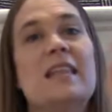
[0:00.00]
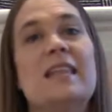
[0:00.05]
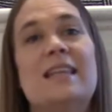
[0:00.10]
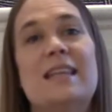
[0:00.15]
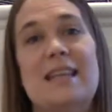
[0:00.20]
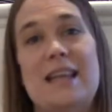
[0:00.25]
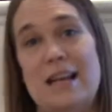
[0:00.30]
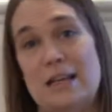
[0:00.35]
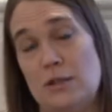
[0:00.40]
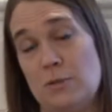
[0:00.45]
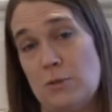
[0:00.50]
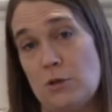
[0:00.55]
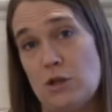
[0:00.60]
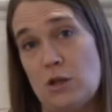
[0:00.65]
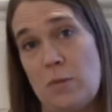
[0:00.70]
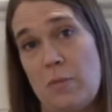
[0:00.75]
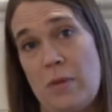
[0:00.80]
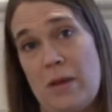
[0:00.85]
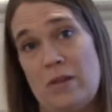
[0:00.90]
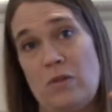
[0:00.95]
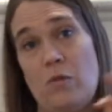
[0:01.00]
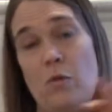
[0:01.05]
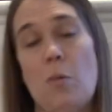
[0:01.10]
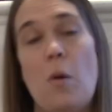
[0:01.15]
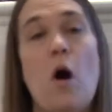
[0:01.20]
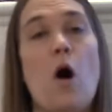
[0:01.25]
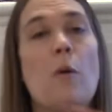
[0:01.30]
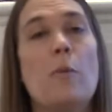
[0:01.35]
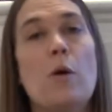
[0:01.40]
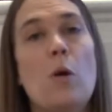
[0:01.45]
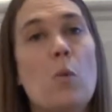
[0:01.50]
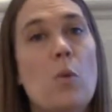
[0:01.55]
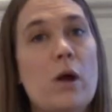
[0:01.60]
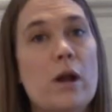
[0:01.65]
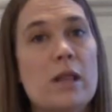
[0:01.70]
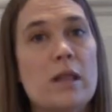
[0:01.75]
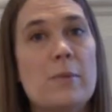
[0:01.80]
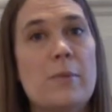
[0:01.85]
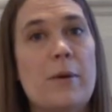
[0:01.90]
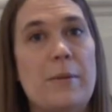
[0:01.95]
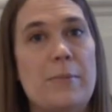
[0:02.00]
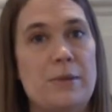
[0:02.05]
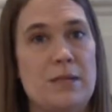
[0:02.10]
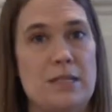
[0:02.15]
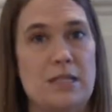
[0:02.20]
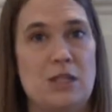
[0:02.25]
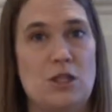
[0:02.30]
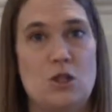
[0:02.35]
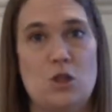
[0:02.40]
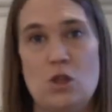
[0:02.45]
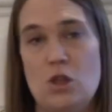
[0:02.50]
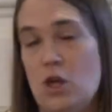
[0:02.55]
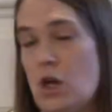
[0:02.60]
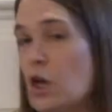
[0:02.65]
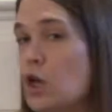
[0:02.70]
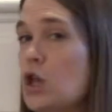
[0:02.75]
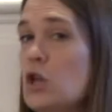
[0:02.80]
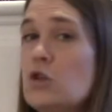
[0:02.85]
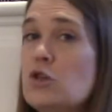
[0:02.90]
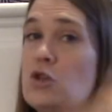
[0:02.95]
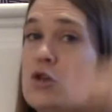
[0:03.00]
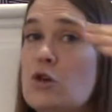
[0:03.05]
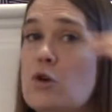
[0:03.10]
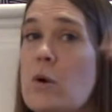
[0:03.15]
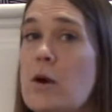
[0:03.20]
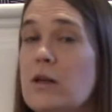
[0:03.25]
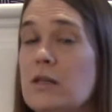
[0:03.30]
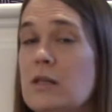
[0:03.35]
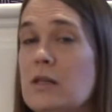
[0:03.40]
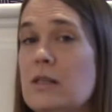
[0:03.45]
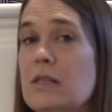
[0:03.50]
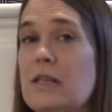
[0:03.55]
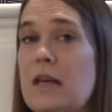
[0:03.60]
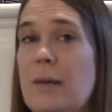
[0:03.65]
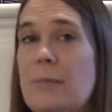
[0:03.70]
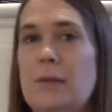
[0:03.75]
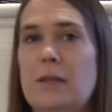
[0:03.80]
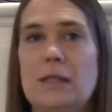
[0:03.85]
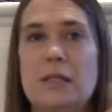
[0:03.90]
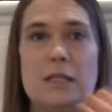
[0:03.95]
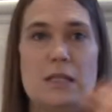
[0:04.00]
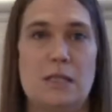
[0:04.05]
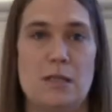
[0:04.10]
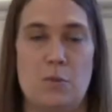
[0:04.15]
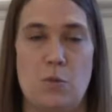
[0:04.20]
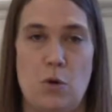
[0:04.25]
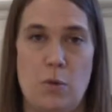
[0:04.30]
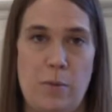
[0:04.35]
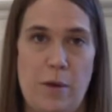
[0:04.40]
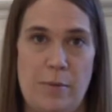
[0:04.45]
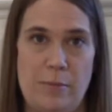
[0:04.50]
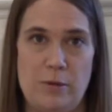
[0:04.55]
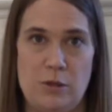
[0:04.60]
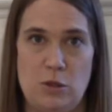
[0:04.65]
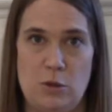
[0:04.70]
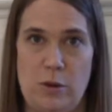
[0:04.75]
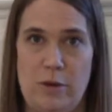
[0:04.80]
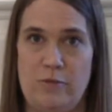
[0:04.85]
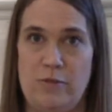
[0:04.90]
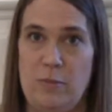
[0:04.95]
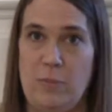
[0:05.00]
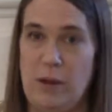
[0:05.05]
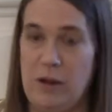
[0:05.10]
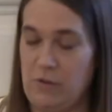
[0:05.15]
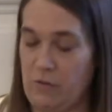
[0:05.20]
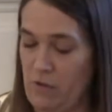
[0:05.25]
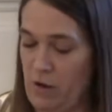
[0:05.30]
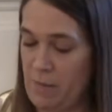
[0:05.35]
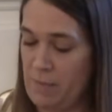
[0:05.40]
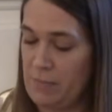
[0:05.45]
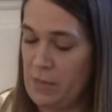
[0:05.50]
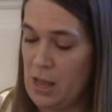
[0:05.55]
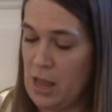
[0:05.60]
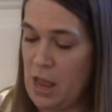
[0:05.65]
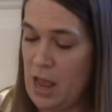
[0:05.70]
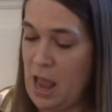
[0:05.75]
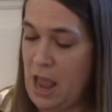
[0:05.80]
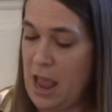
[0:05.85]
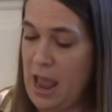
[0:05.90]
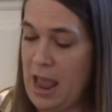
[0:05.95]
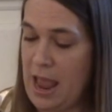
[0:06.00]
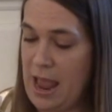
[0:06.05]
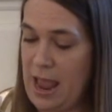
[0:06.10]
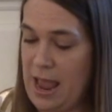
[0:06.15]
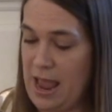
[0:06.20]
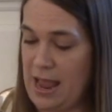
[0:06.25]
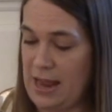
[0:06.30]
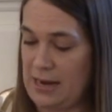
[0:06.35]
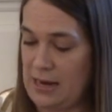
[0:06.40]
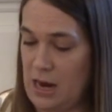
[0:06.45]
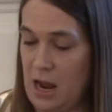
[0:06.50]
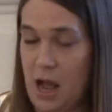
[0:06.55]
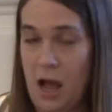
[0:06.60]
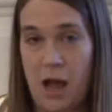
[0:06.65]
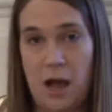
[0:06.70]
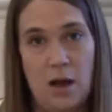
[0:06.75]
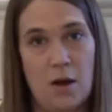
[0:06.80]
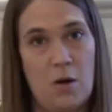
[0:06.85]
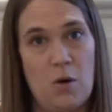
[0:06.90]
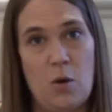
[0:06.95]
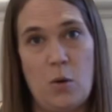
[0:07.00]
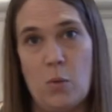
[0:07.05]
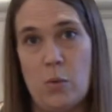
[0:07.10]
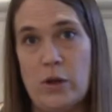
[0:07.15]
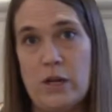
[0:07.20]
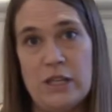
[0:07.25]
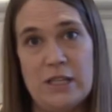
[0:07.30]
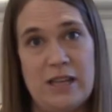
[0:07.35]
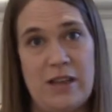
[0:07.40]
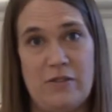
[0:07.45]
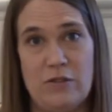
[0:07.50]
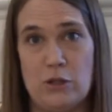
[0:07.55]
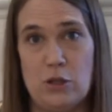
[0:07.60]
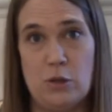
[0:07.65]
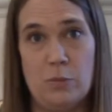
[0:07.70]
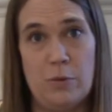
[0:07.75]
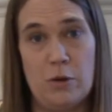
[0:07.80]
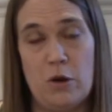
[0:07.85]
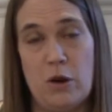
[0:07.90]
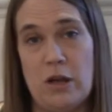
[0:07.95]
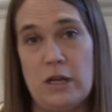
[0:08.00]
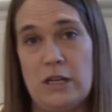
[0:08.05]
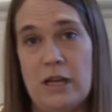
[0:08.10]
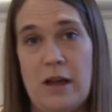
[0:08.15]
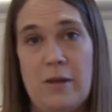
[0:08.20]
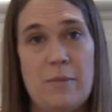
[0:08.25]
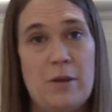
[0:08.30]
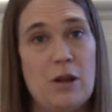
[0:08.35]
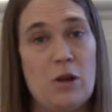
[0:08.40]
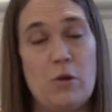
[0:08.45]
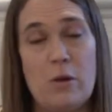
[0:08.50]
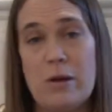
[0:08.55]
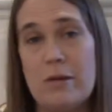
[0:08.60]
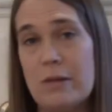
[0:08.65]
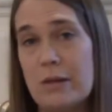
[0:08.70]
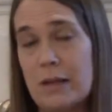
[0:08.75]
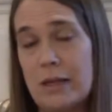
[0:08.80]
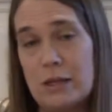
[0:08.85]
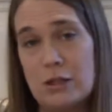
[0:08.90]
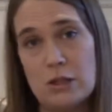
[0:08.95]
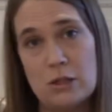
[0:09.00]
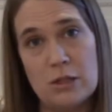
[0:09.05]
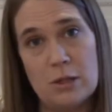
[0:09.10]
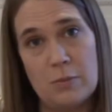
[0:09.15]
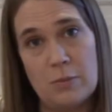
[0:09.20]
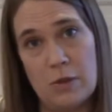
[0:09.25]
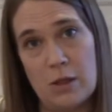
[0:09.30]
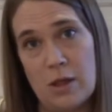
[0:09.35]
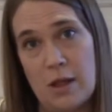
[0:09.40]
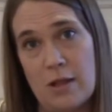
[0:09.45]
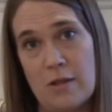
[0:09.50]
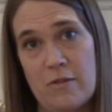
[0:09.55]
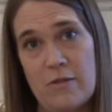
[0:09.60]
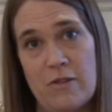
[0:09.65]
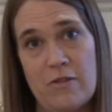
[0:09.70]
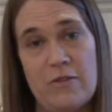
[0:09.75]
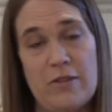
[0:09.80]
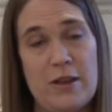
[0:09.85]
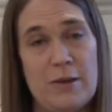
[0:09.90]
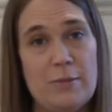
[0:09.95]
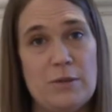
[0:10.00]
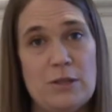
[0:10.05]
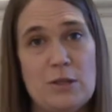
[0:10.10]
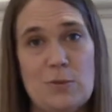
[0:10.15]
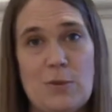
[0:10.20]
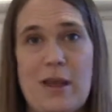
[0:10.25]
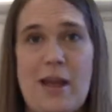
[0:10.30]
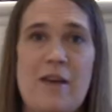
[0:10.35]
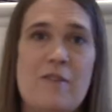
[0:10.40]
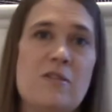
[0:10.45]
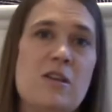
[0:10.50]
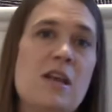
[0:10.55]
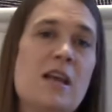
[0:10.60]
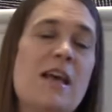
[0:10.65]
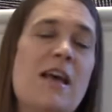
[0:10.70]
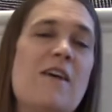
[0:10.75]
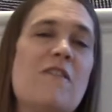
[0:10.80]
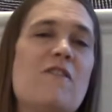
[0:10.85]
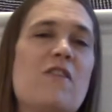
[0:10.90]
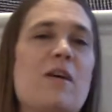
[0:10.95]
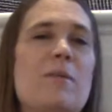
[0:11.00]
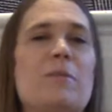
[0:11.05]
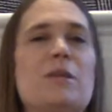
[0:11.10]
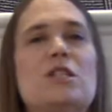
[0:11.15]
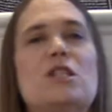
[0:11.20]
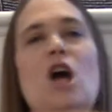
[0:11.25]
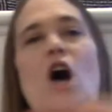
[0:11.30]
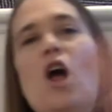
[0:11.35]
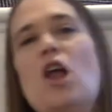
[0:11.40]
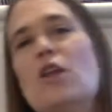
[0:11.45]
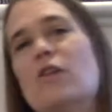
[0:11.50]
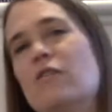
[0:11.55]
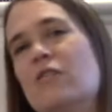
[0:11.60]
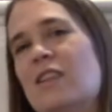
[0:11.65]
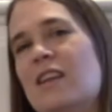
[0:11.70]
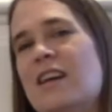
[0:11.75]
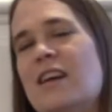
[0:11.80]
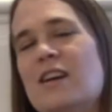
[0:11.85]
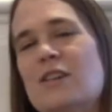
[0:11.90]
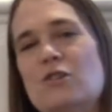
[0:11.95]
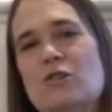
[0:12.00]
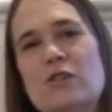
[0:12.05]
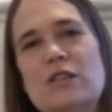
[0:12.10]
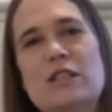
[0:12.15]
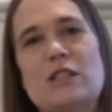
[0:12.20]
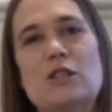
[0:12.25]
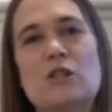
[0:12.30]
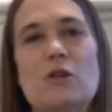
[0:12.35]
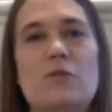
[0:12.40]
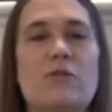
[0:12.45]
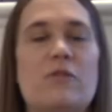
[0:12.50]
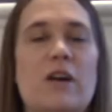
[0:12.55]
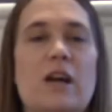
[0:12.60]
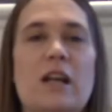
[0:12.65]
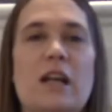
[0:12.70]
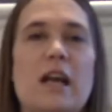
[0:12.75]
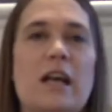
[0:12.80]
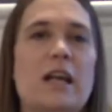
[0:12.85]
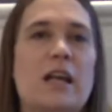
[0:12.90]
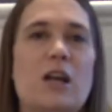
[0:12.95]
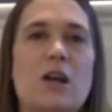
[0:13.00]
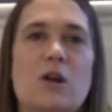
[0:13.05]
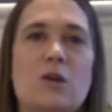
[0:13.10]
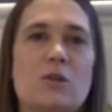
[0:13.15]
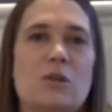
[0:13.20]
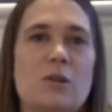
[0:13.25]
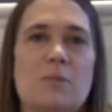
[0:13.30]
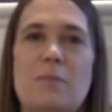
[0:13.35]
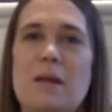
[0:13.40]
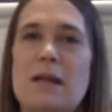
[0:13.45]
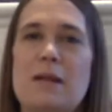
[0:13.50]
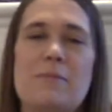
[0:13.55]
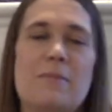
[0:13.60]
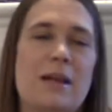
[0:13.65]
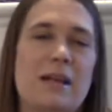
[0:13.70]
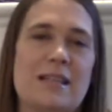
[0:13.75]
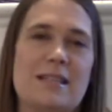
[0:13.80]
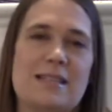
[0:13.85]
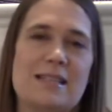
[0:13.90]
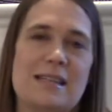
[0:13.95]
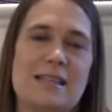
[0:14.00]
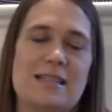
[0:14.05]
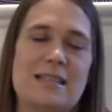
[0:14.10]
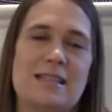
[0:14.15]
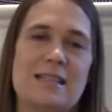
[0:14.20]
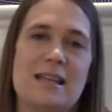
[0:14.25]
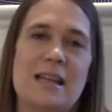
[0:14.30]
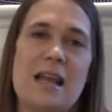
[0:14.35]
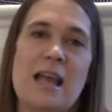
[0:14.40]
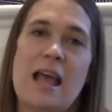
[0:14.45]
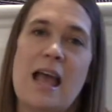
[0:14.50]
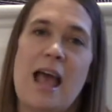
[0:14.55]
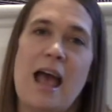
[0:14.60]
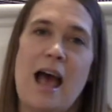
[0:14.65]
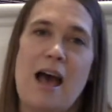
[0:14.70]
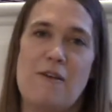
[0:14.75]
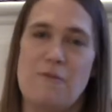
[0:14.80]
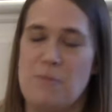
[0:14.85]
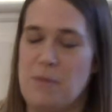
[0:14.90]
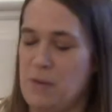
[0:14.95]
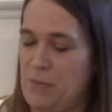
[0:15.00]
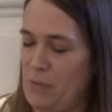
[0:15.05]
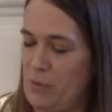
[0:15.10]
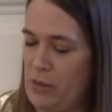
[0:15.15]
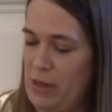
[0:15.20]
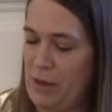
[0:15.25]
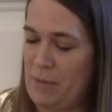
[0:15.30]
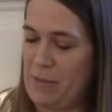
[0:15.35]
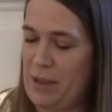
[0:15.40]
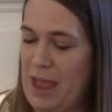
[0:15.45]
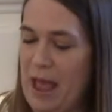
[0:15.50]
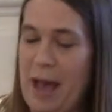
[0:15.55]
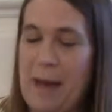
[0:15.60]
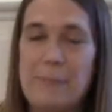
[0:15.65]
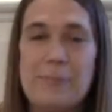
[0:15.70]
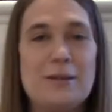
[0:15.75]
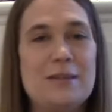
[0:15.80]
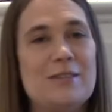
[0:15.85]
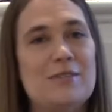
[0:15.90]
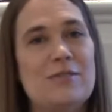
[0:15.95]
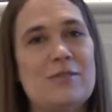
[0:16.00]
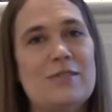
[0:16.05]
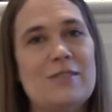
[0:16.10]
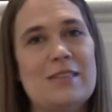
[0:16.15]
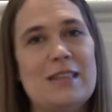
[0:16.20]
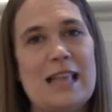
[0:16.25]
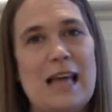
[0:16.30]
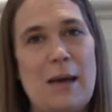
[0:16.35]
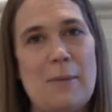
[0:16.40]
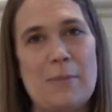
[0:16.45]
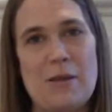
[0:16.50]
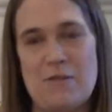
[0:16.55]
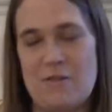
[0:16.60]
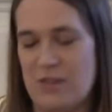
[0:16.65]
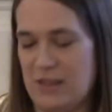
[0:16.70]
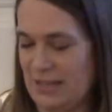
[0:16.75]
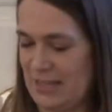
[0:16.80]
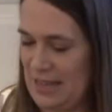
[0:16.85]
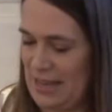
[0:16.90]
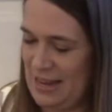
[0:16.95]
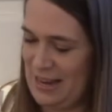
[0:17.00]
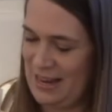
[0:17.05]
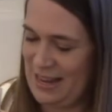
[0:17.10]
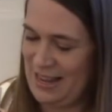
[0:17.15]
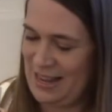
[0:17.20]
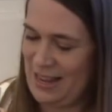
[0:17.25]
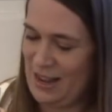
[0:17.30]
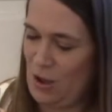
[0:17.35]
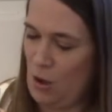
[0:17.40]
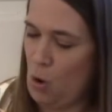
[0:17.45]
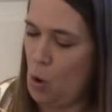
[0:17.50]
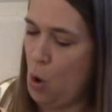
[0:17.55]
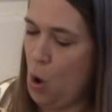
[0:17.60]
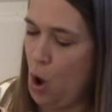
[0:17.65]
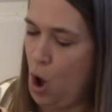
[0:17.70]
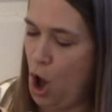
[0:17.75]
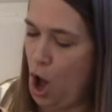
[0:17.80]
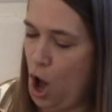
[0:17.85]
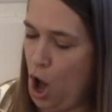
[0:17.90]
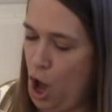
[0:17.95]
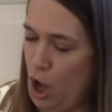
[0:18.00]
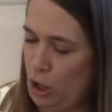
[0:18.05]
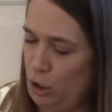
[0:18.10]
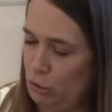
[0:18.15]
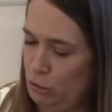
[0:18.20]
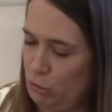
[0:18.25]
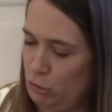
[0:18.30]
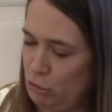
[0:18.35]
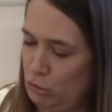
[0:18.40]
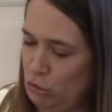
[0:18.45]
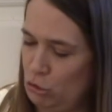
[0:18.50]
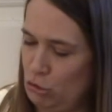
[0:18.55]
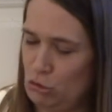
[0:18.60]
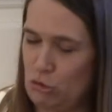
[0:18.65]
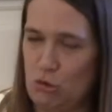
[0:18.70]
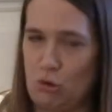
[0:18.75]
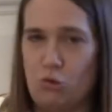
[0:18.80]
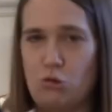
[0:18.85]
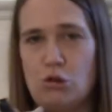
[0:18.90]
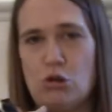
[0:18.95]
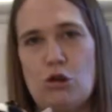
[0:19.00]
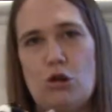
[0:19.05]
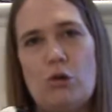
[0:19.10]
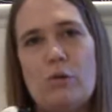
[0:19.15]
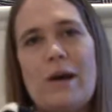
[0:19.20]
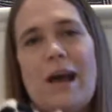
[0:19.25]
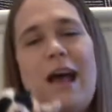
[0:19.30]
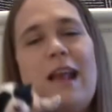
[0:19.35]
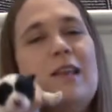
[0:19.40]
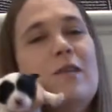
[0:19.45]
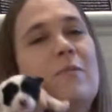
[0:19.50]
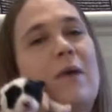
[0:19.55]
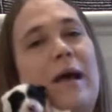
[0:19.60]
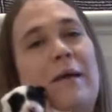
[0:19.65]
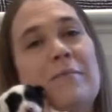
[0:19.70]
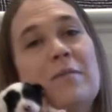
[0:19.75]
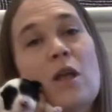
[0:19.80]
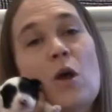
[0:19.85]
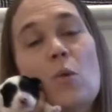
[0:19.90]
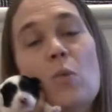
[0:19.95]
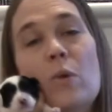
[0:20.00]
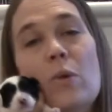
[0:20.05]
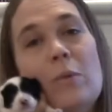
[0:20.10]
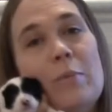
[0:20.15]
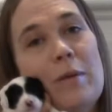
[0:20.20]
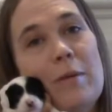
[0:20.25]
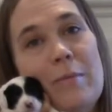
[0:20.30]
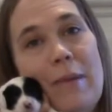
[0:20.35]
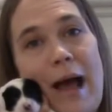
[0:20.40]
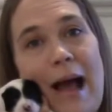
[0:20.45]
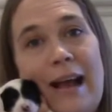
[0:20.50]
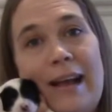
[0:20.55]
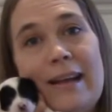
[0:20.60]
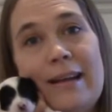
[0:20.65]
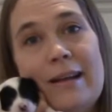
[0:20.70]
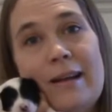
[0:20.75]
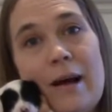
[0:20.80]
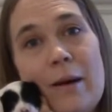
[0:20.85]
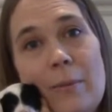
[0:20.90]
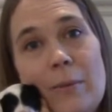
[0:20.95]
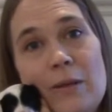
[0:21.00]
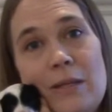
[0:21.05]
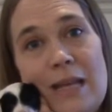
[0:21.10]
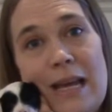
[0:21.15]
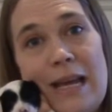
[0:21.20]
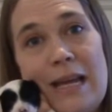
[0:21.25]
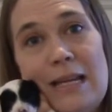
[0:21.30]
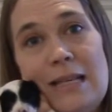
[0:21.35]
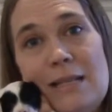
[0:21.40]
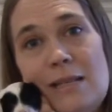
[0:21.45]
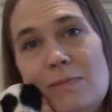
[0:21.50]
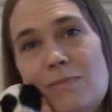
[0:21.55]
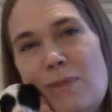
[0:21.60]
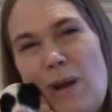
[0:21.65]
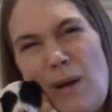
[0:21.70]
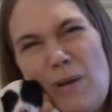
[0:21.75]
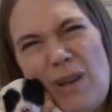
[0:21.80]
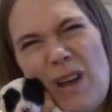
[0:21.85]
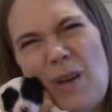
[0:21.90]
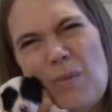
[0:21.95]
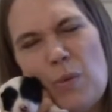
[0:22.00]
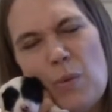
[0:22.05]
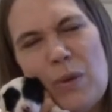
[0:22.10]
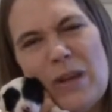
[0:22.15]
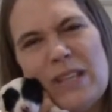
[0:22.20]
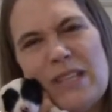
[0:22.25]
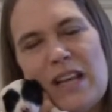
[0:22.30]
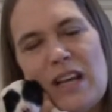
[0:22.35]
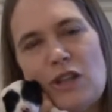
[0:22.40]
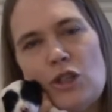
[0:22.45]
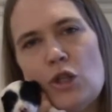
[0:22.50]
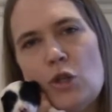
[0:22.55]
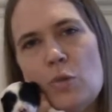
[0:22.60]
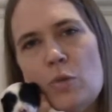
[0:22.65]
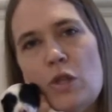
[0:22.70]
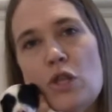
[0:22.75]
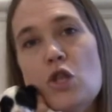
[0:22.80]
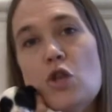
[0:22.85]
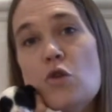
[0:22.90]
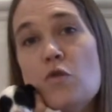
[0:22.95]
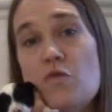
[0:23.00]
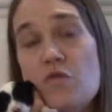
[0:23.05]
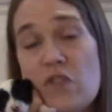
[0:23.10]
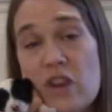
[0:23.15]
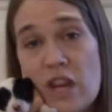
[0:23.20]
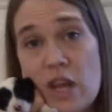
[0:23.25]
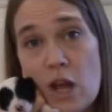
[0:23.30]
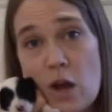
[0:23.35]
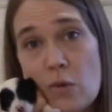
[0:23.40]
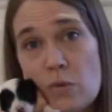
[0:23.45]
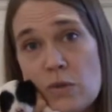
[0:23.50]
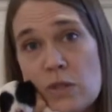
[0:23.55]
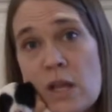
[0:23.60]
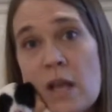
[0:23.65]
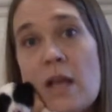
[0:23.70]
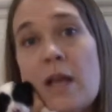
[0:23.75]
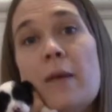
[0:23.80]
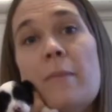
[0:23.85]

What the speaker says: The next person picks from all but one of the puppies, and so the closer you are to the top of the list, the more puppies you have to pick from. And we just have a super great time and great relationship with all of our families. We have families all over the country. It's so fun. I could go to many, many states and have people that would be happy to let me visit. Aww, this is so cute. Anyway, we will be back in a couple days, probably a couple weeks actually, with new videos.